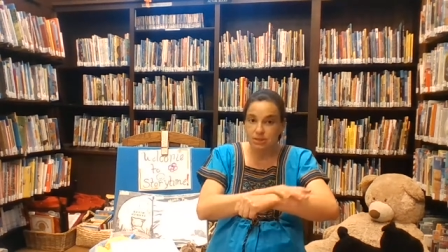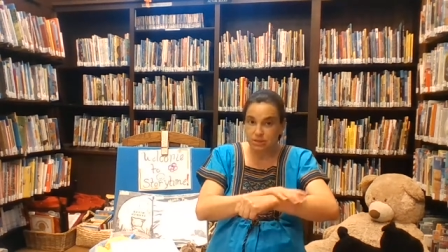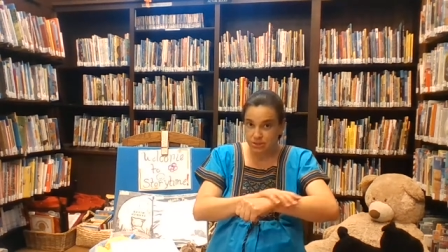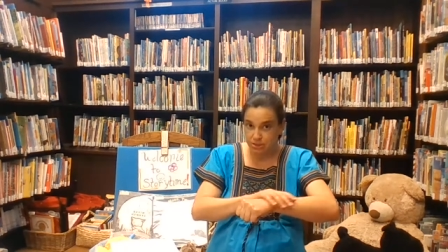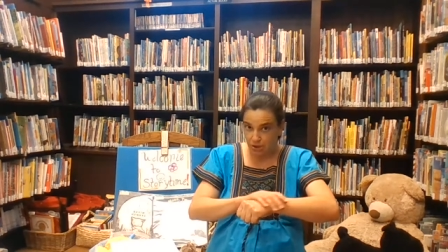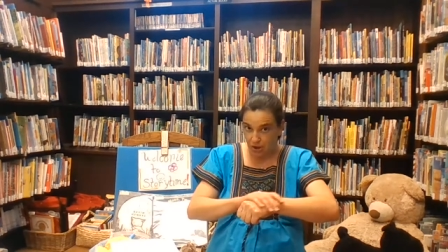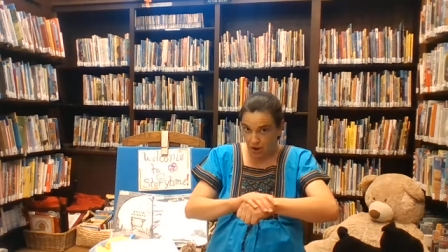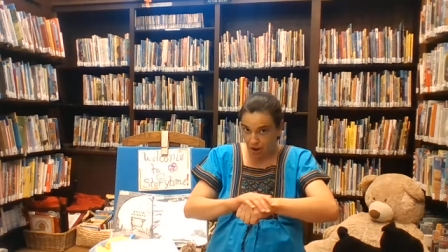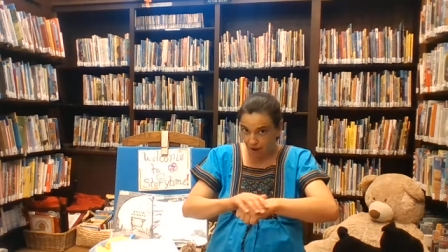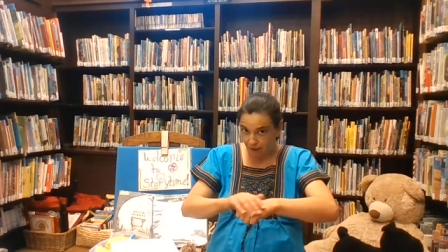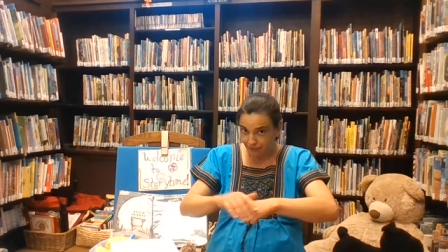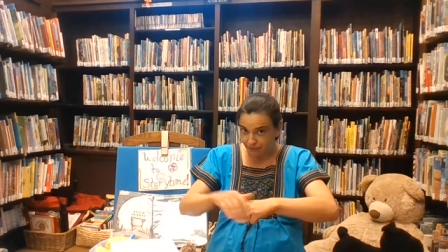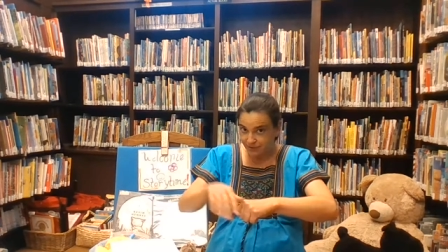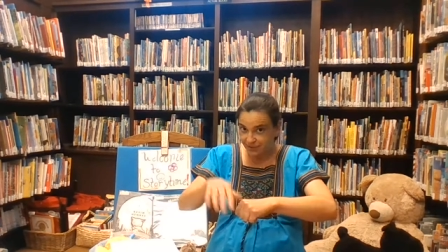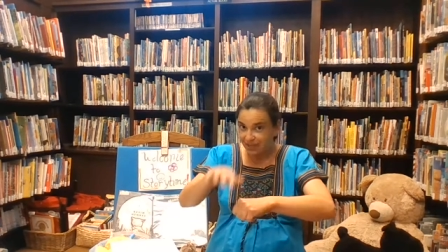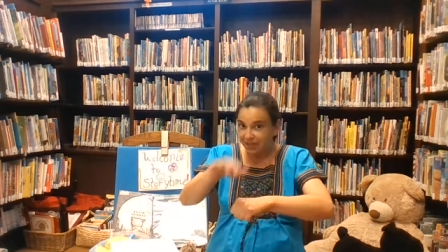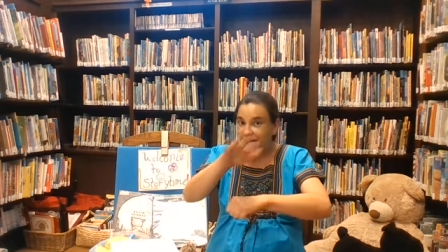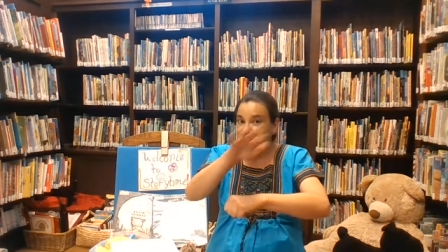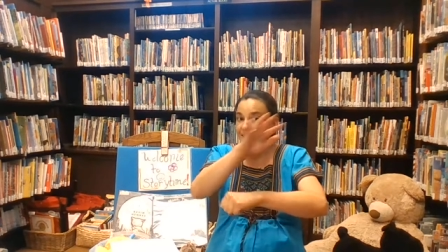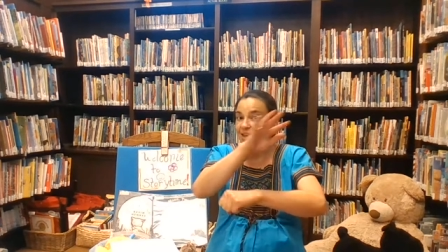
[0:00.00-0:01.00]
soft
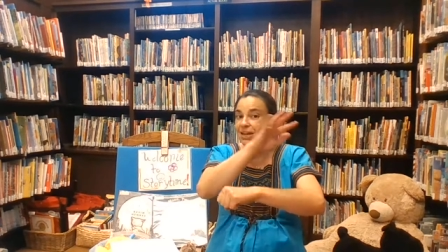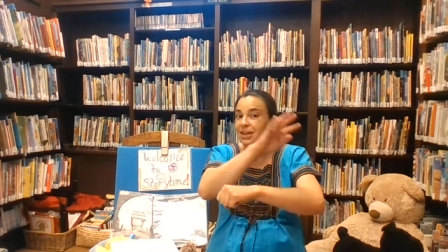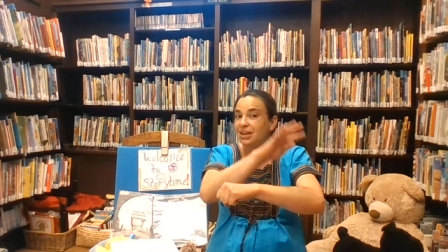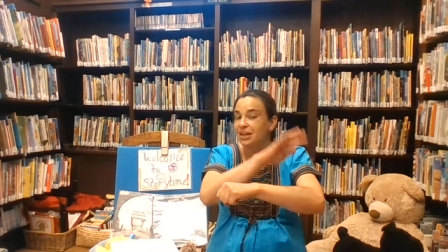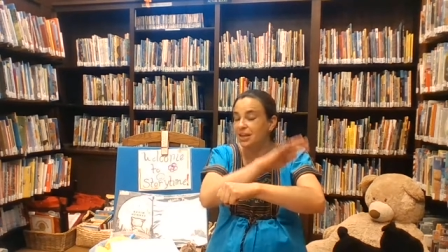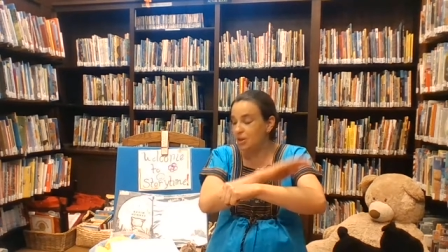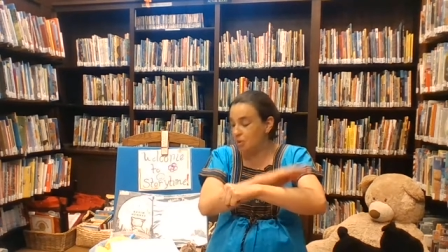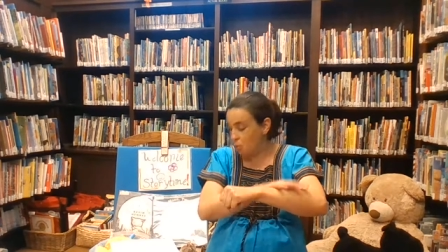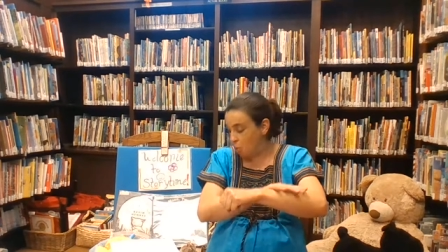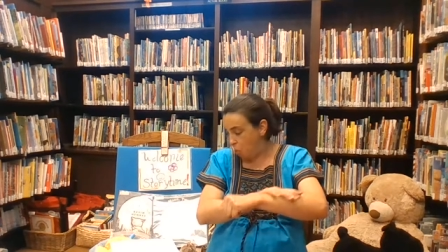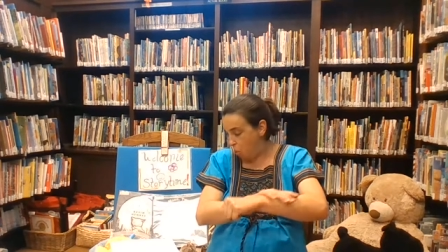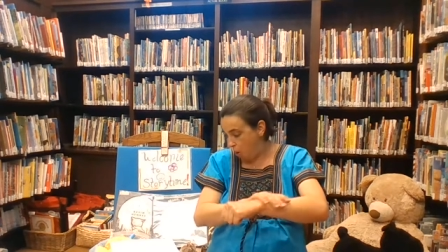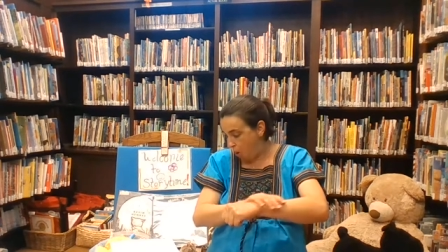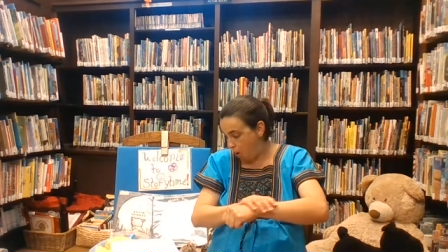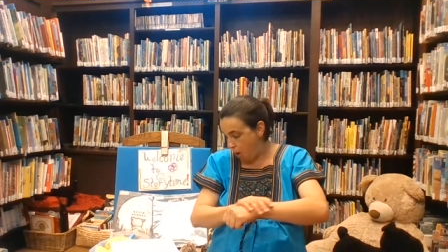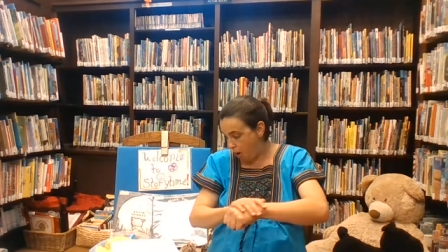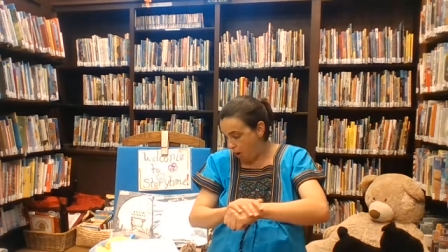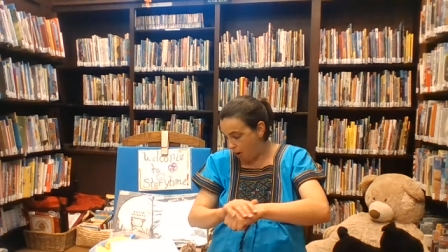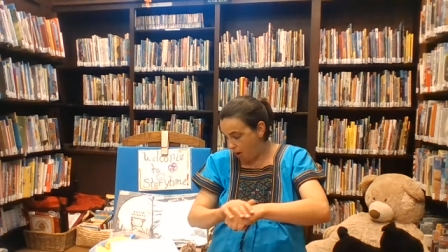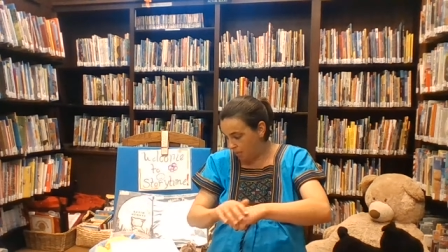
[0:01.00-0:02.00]
kitty,
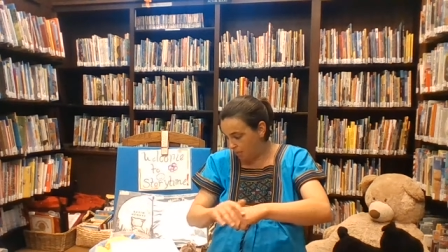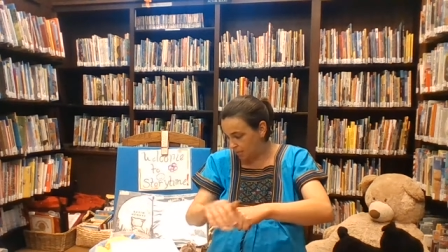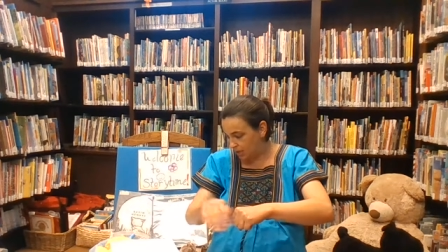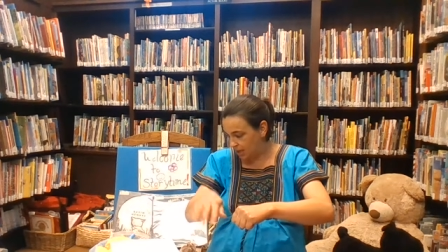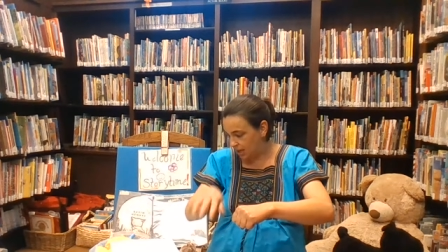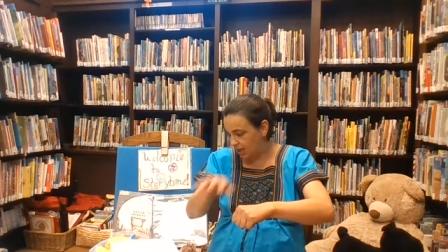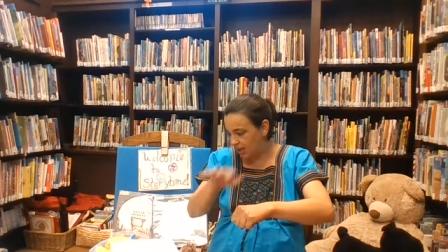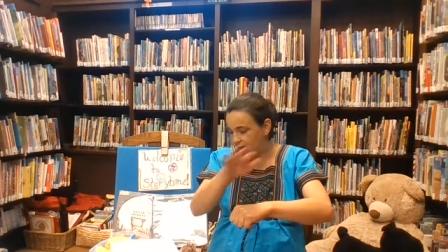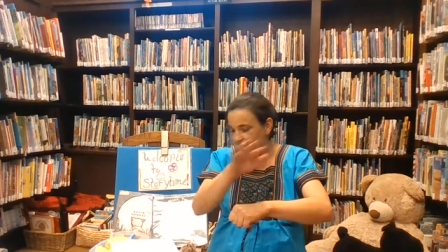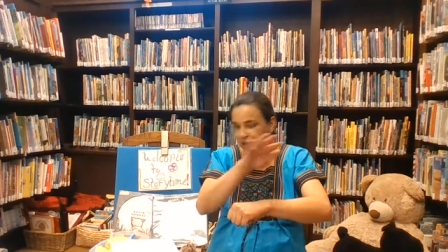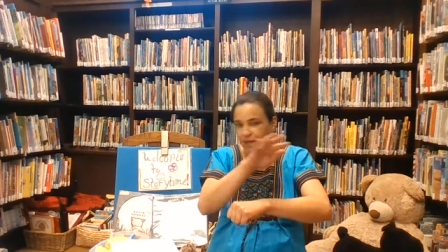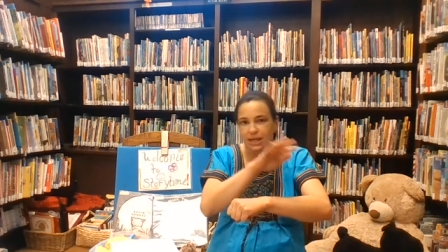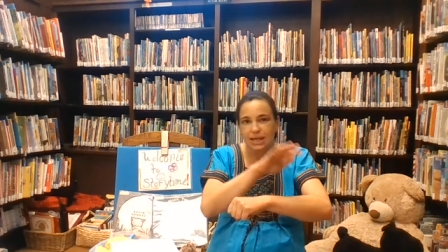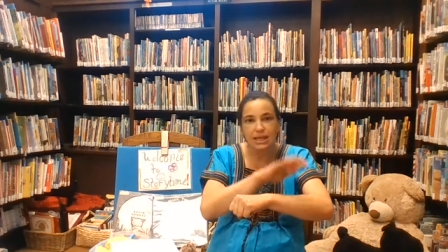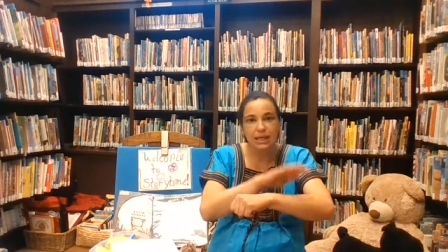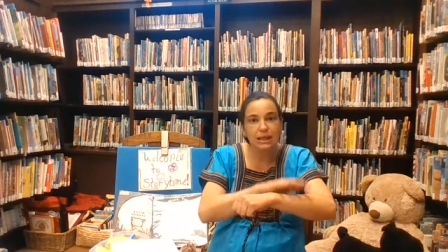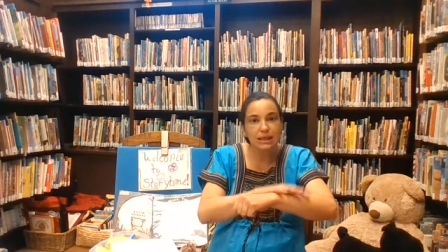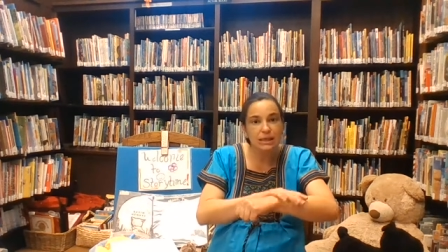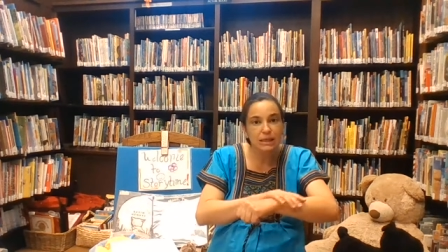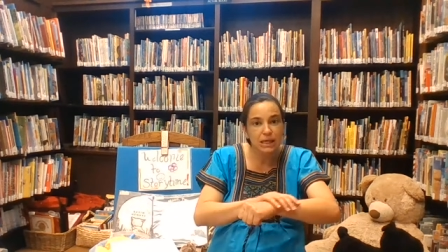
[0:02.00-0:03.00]
warm kitty,
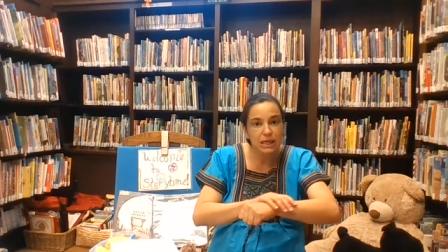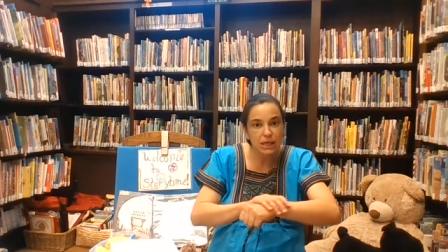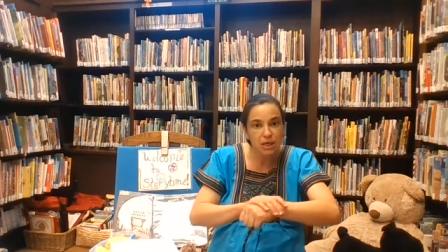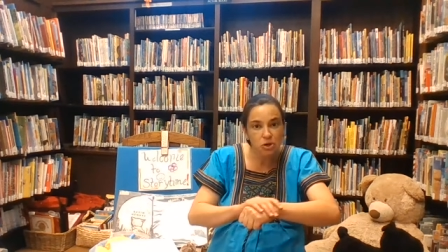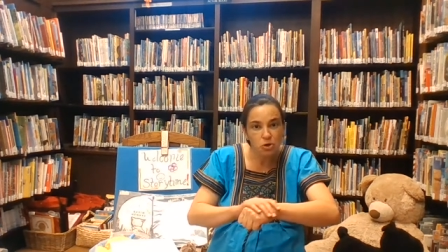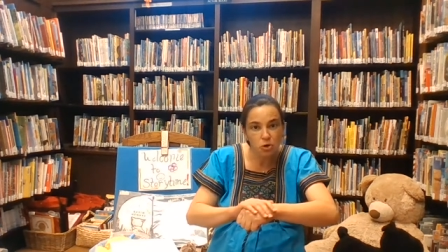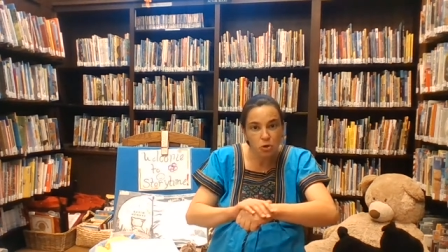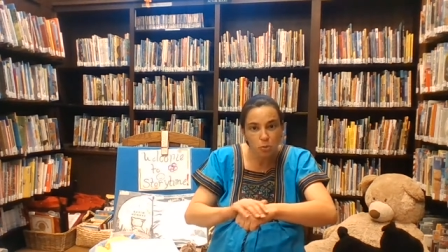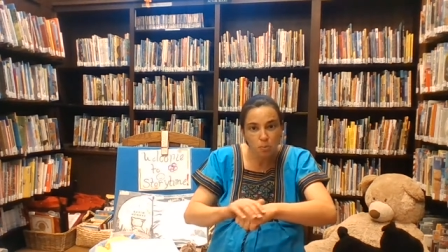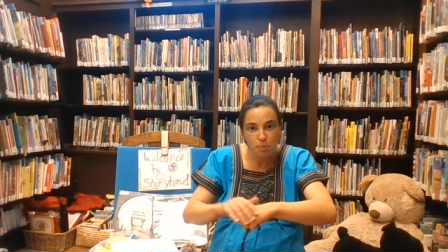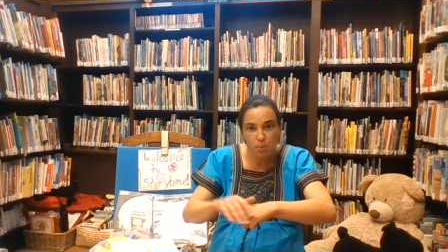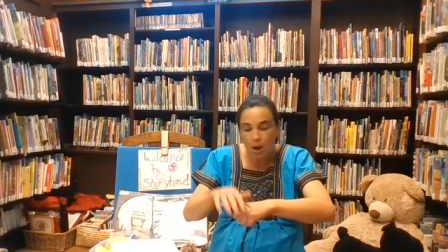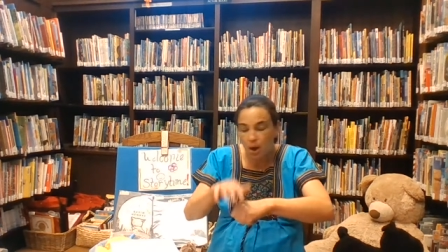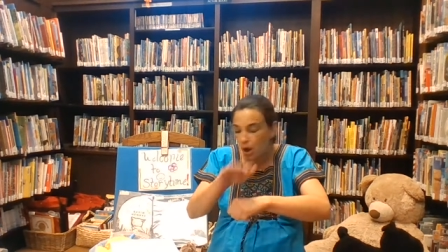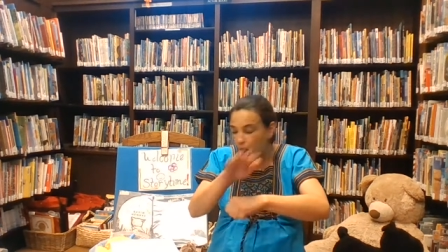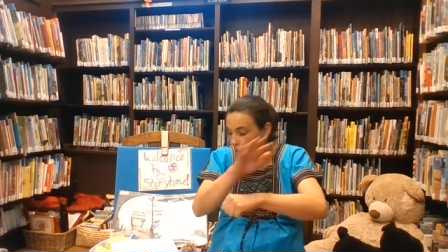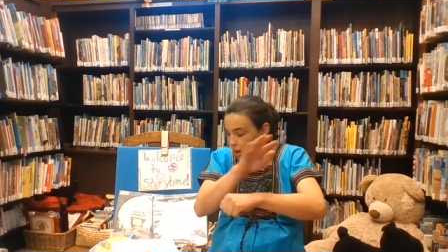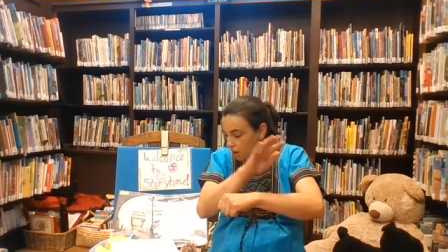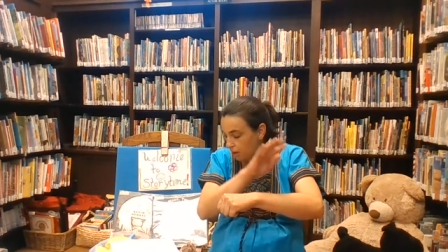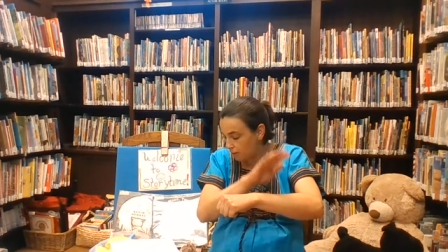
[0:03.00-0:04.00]
little
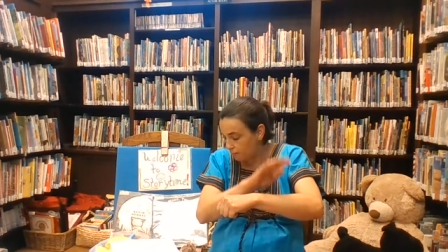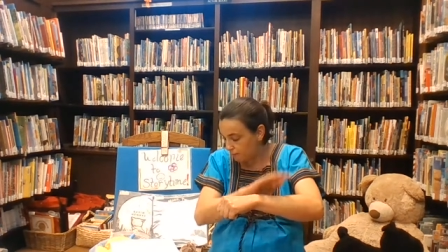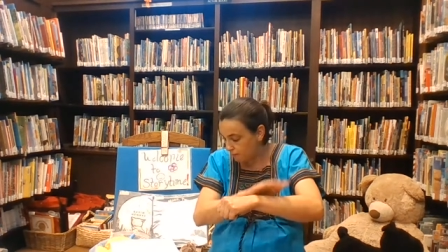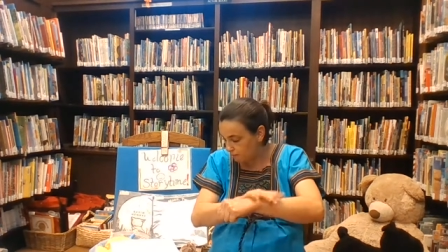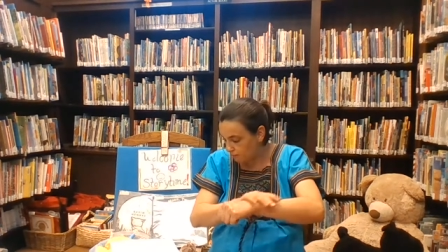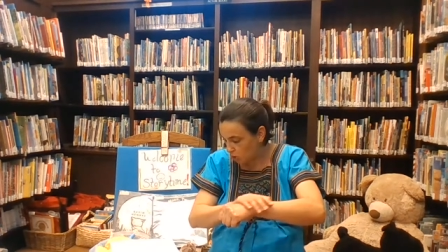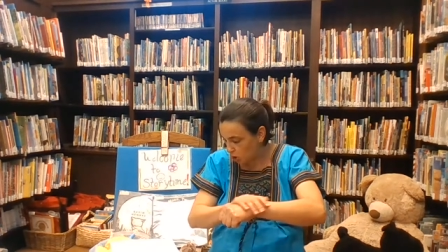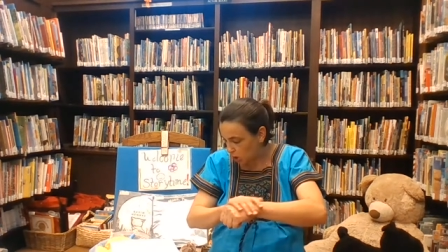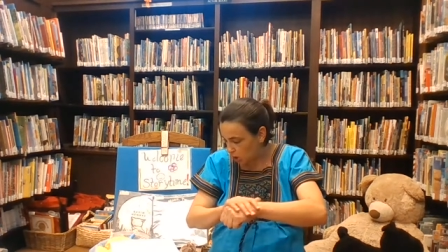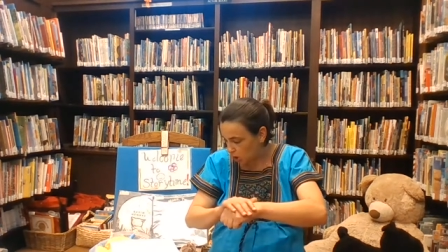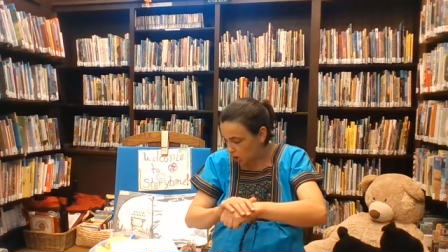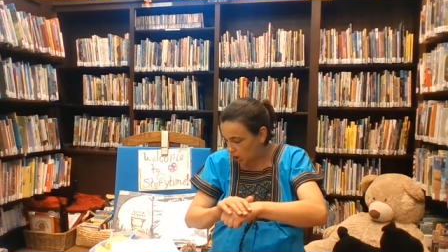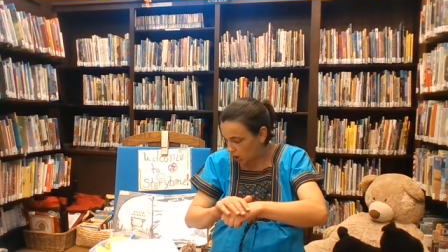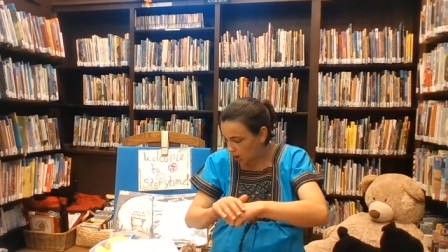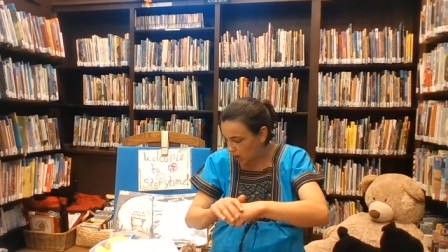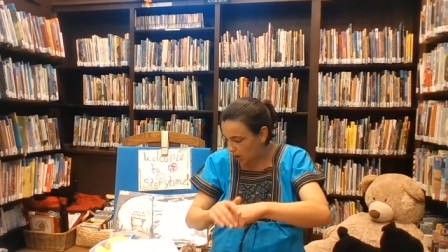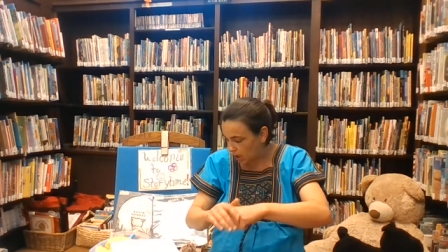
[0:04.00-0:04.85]
ball of fur.